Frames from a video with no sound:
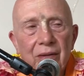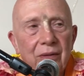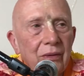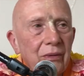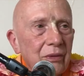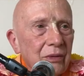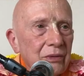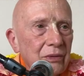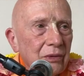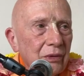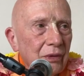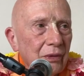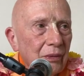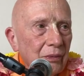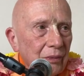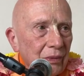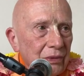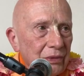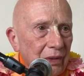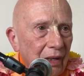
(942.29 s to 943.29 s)
Yudhisthira
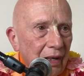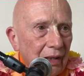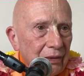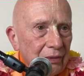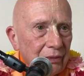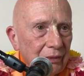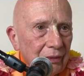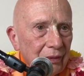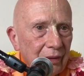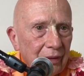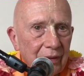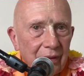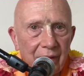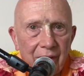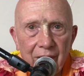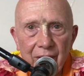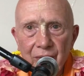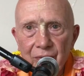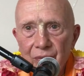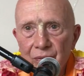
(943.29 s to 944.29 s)
was actually the
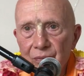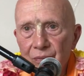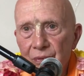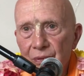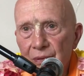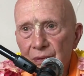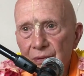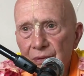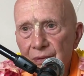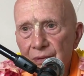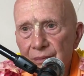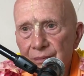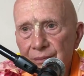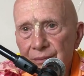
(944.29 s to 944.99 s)
king of the world.